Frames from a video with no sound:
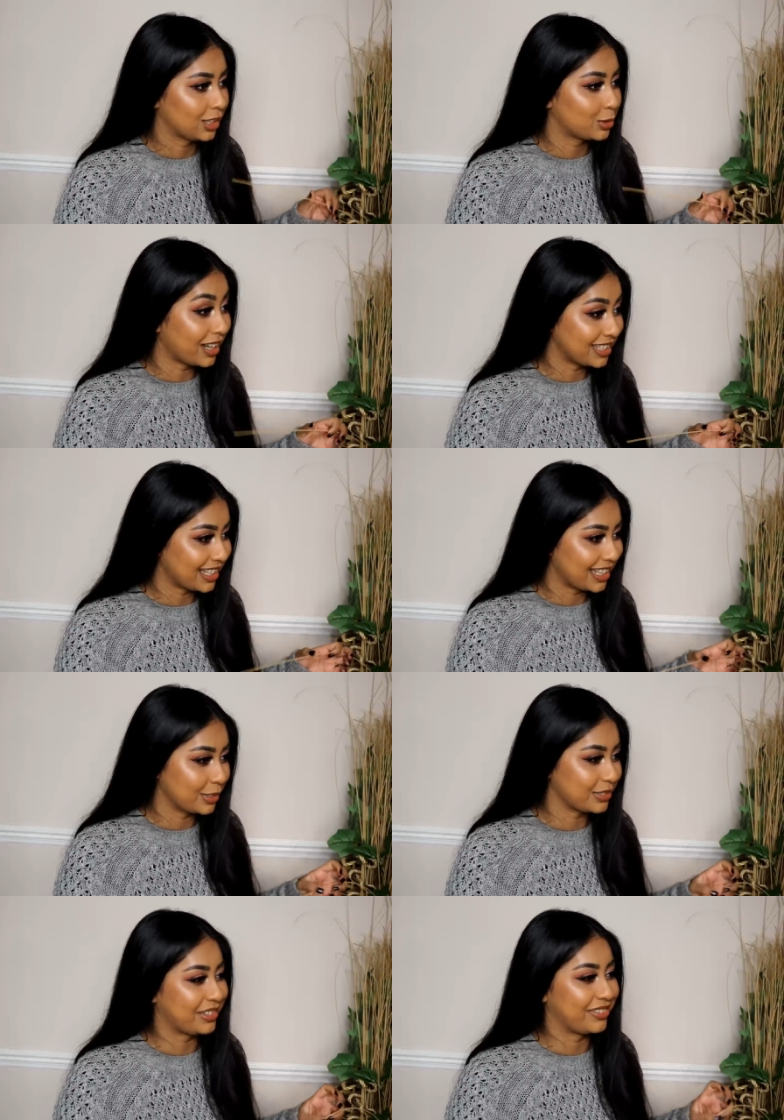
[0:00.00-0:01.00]
That's what I said,
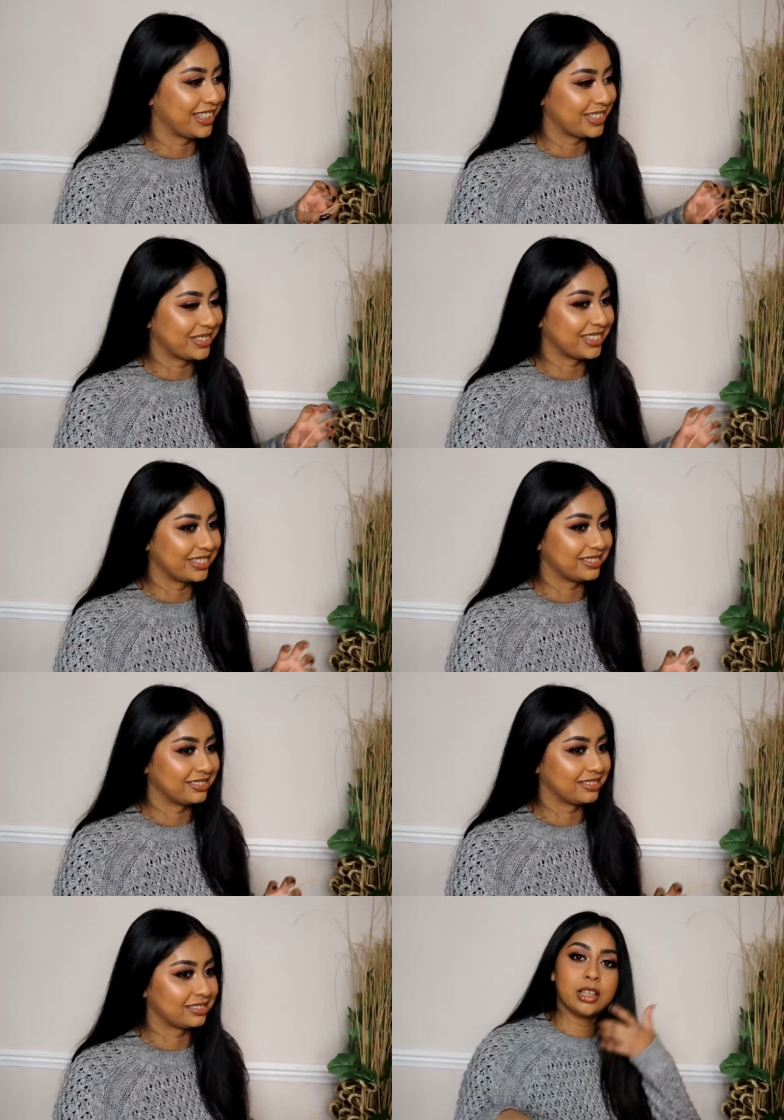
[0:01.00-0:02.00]
that was my first
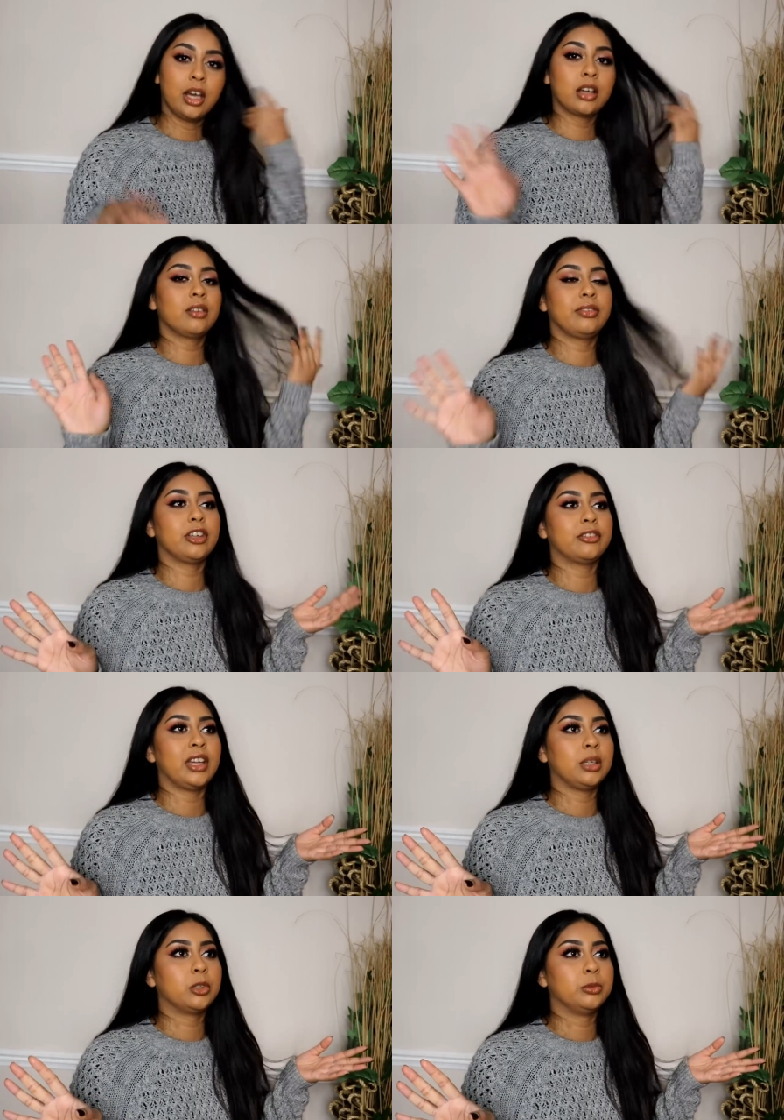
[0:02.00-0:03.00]
one. So I can't think of
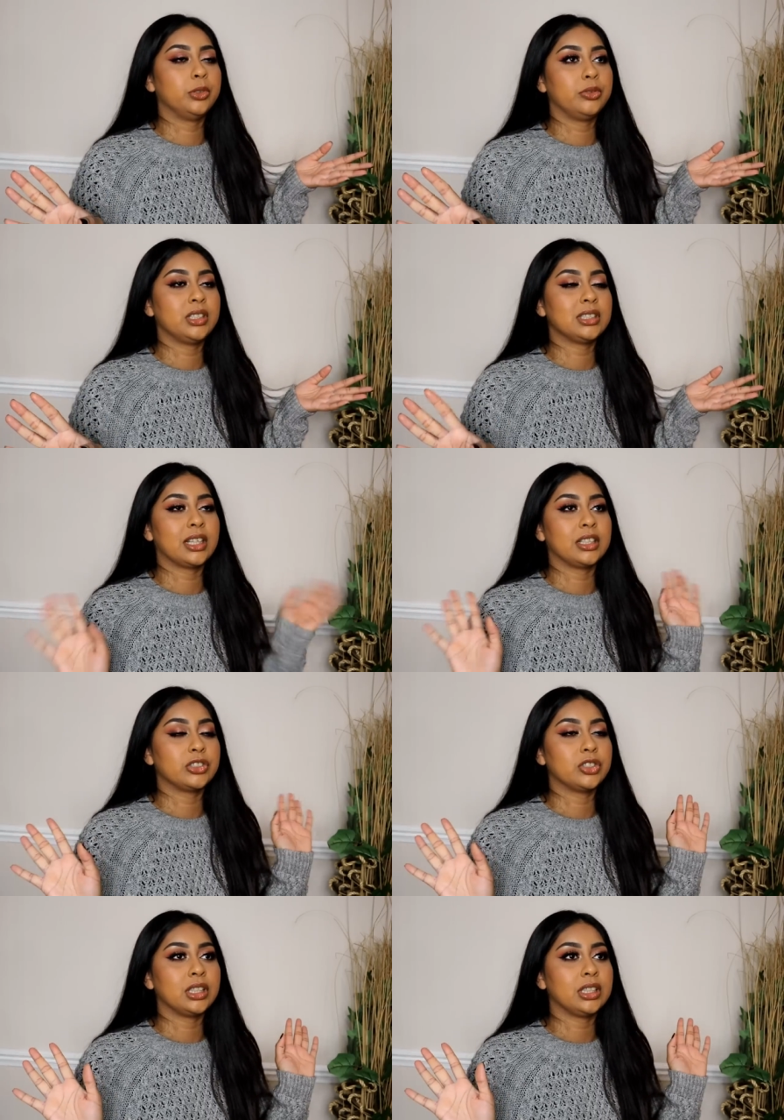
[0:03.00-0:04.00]
any more movies, like
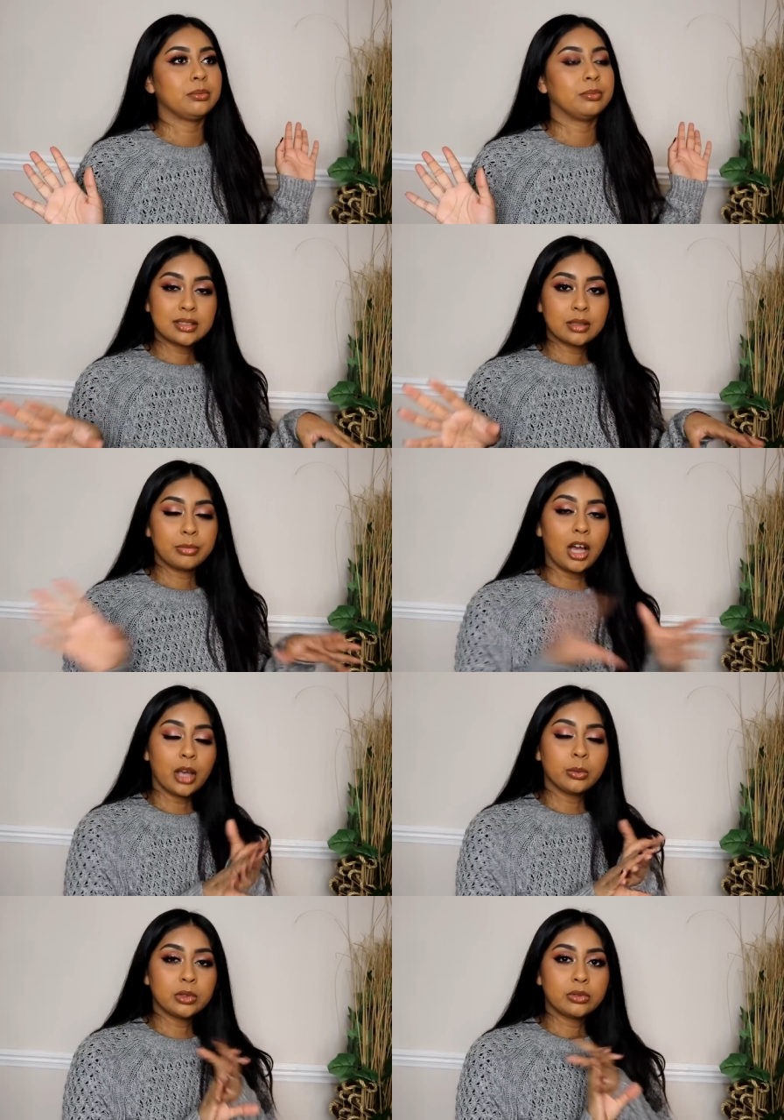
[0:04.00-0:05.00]
literally. So, but
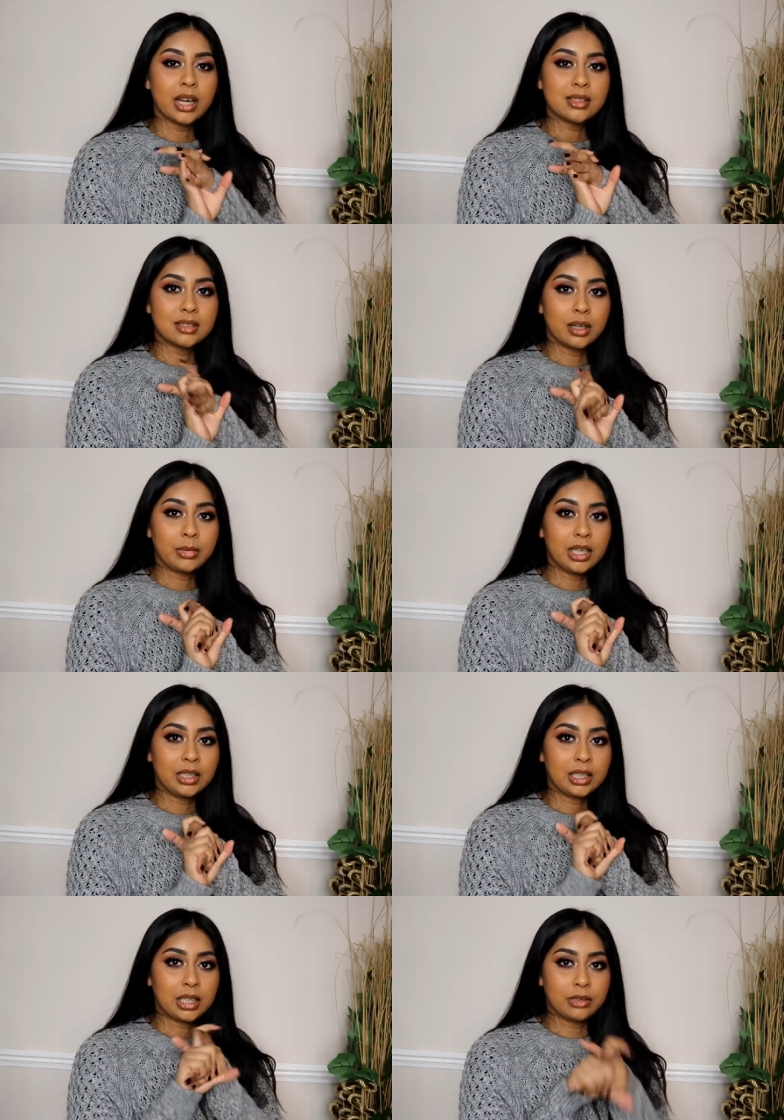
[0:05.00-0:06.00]
I will write some
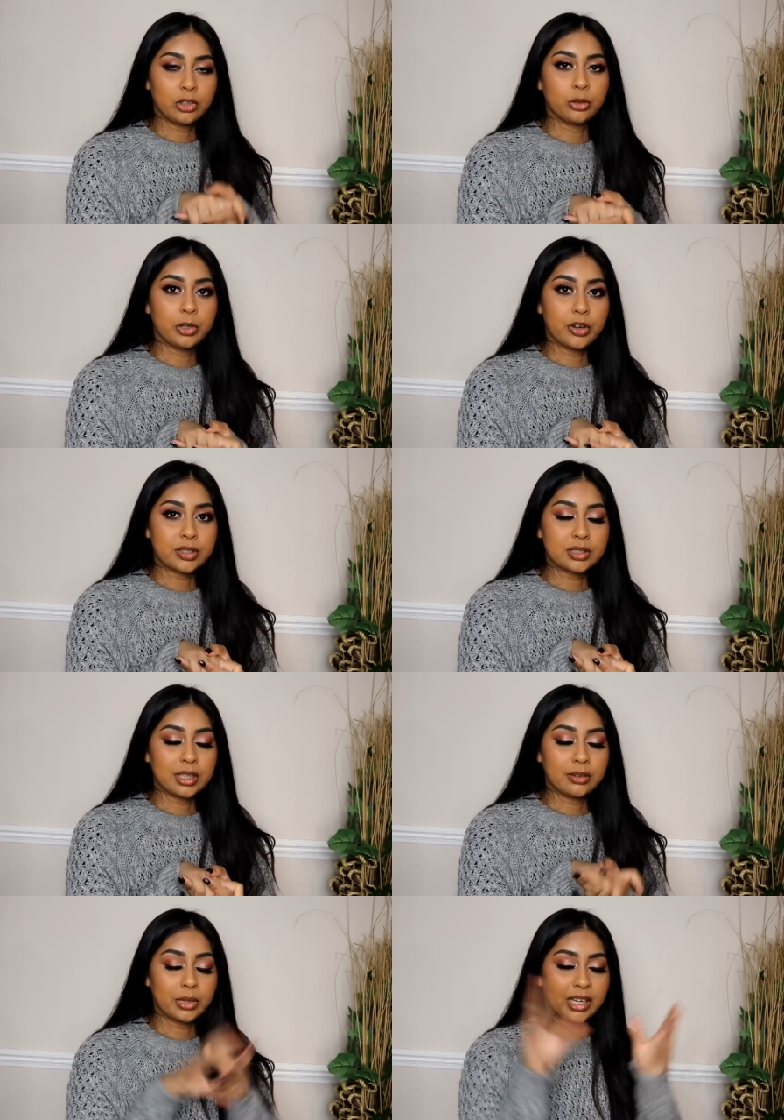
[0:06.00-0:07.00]
in the info box
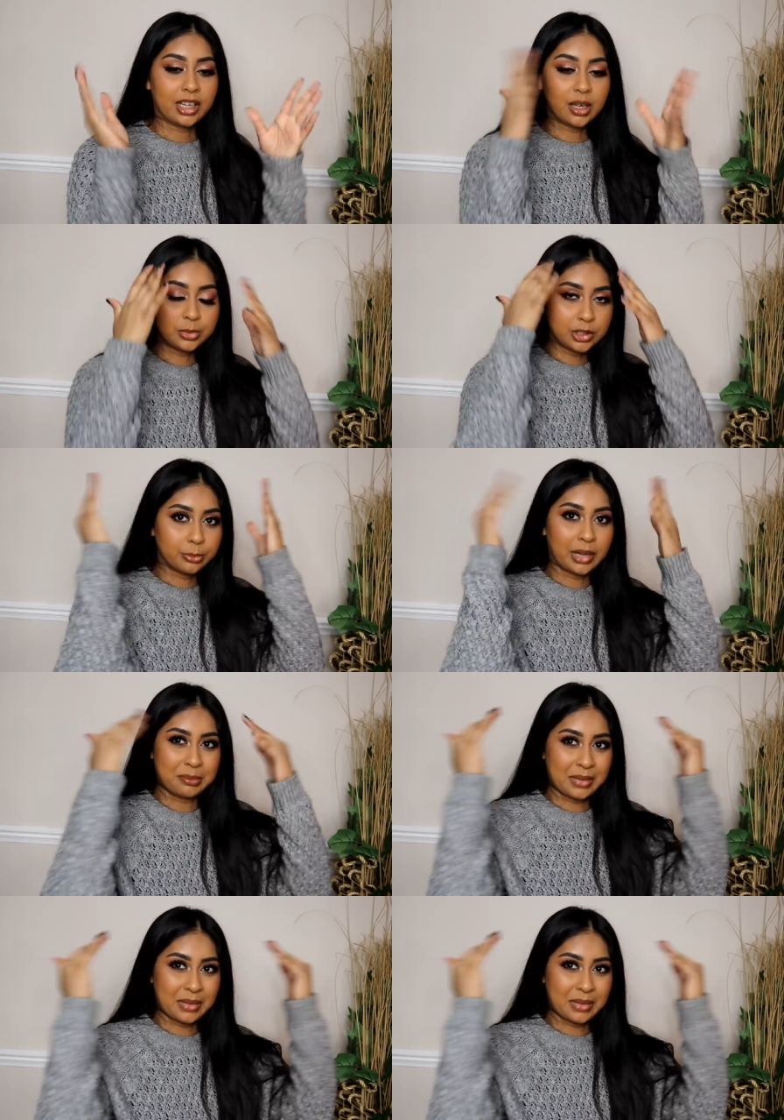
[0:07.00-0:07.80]
when they come to my